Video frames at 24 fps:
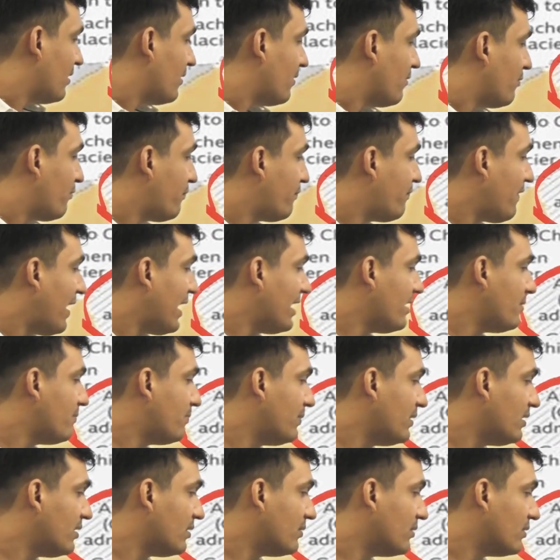
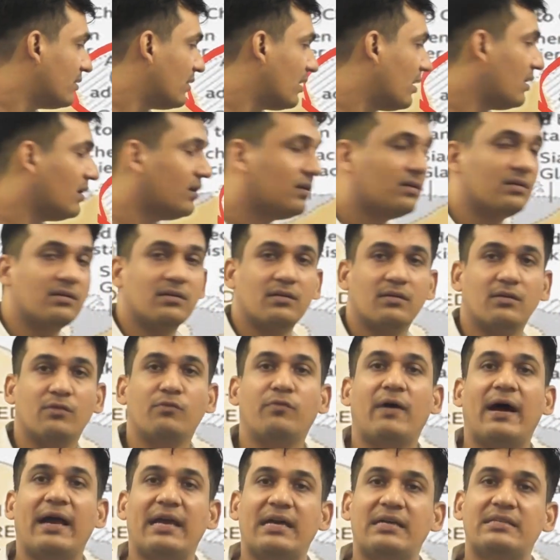fiber
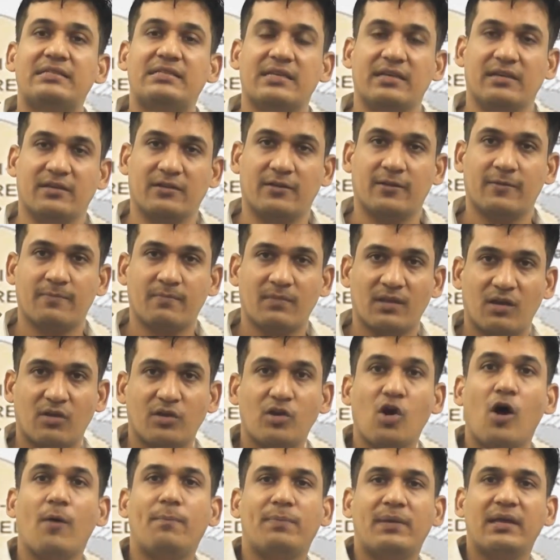wires here,
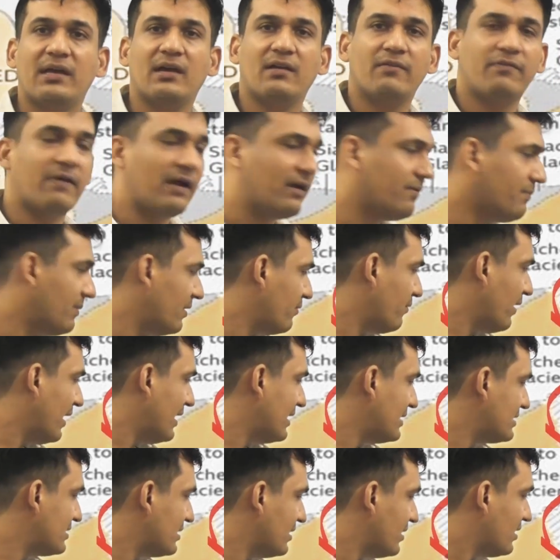okay, optical fiber
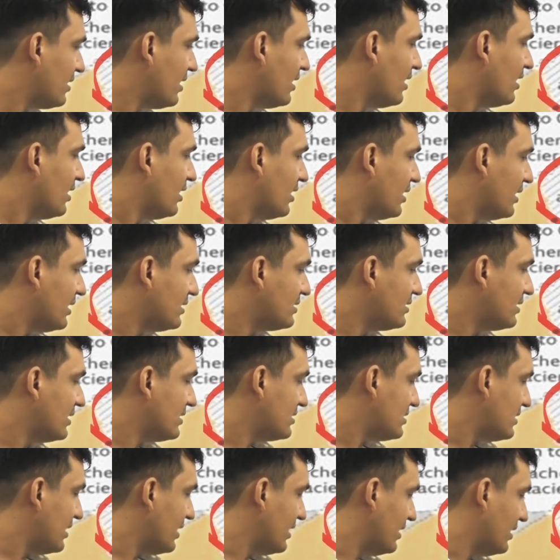wires here in
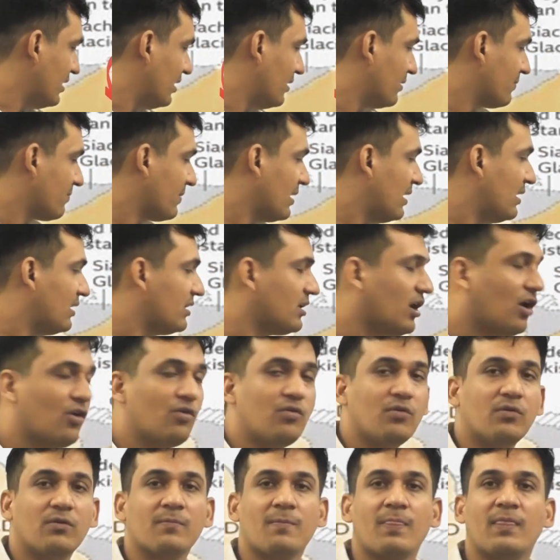this area.
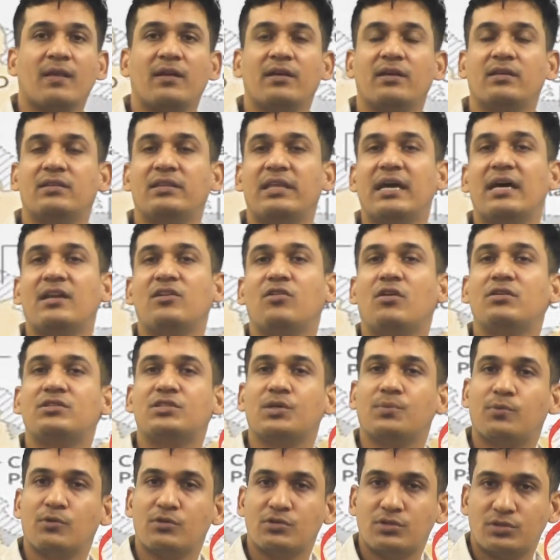Now they are not
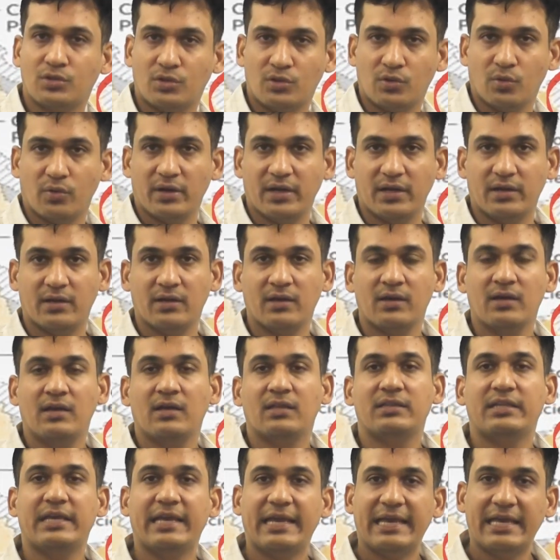supposed to do it.
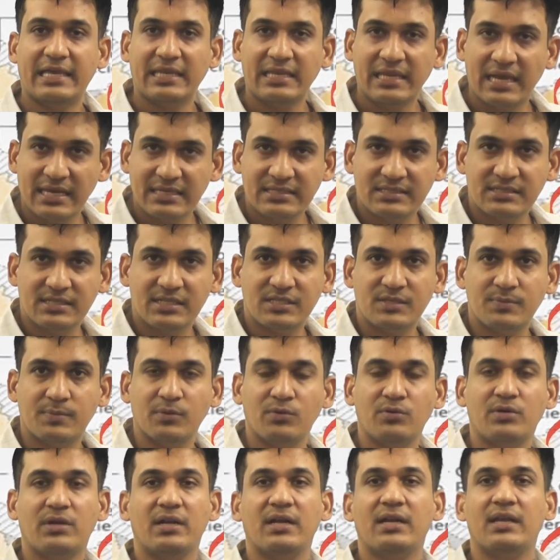The area is
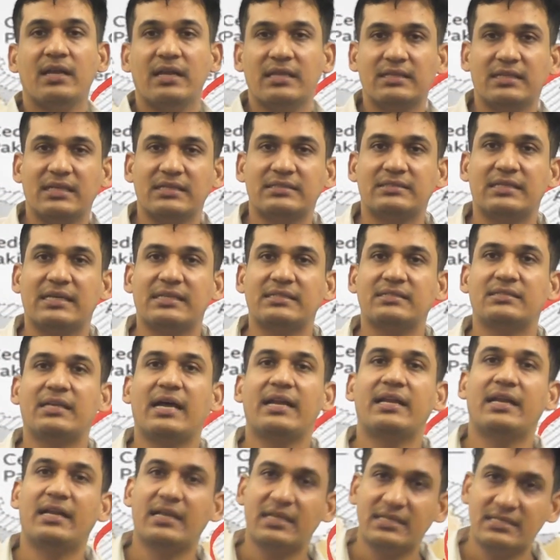disputed in the sense
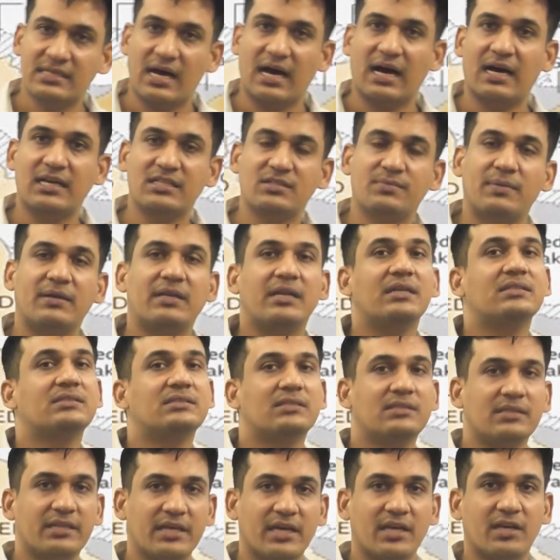that it is ours, but
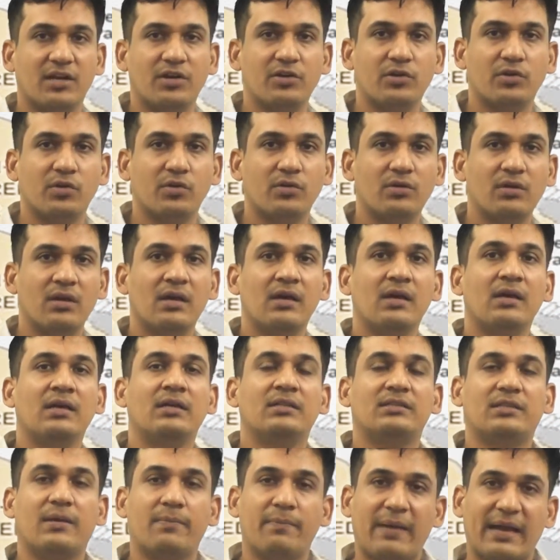it's in their control.
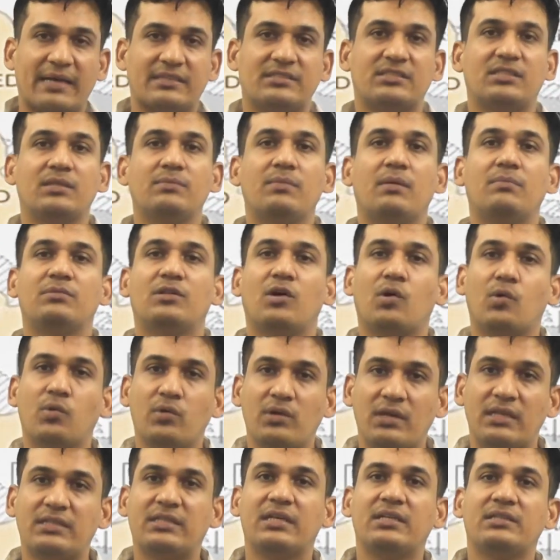The
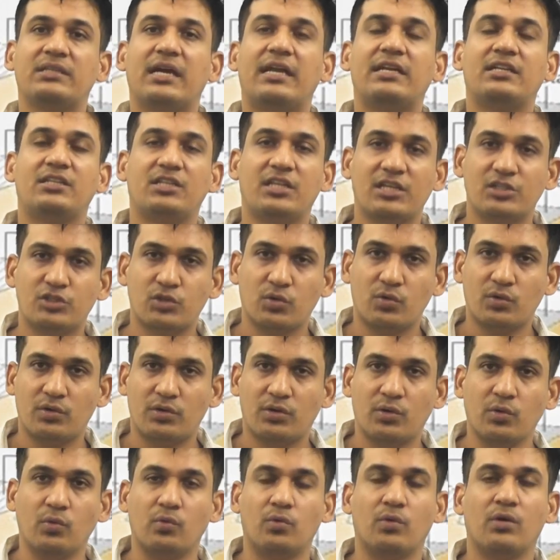only thing that they
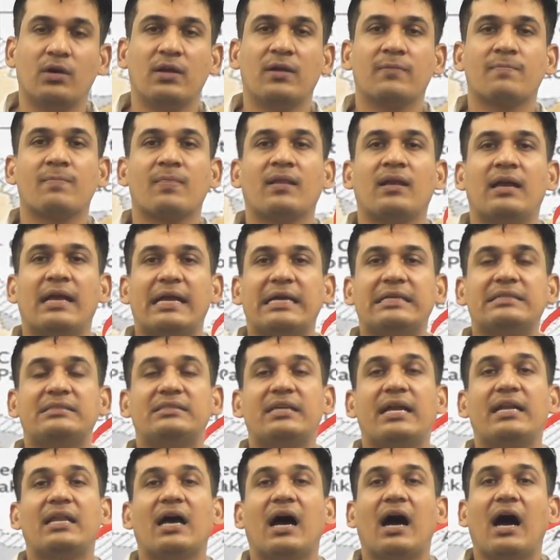should do is
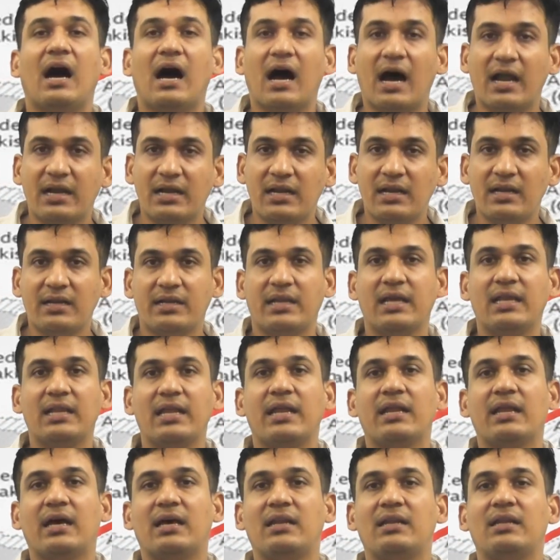that until
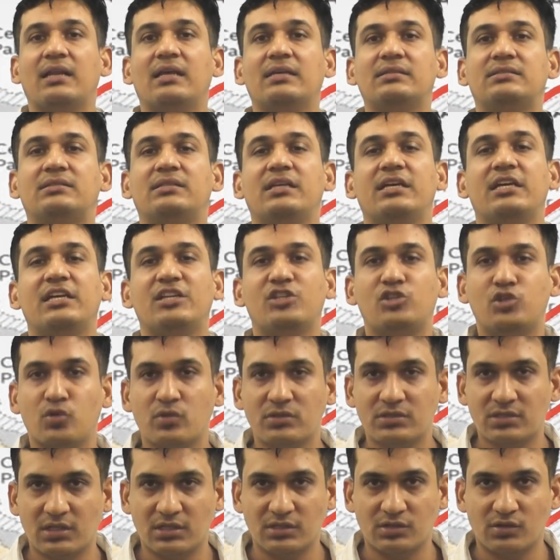and unless the issue
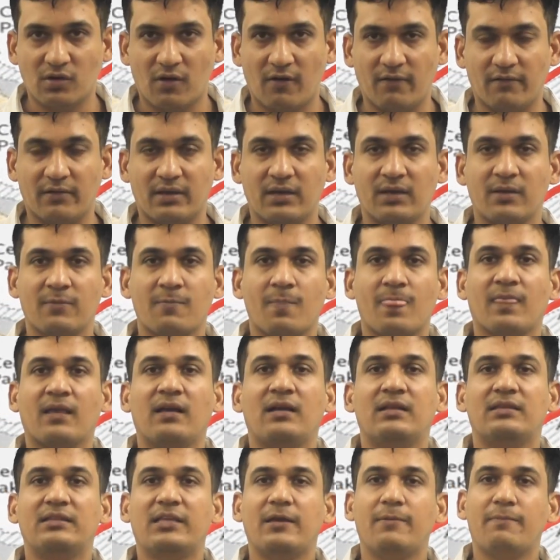is resolved,
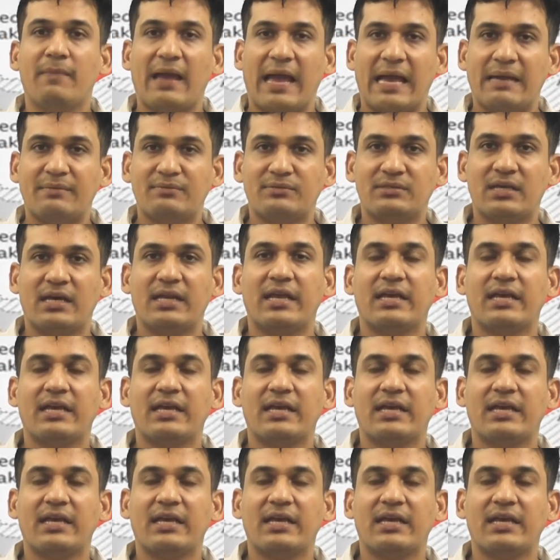the maps are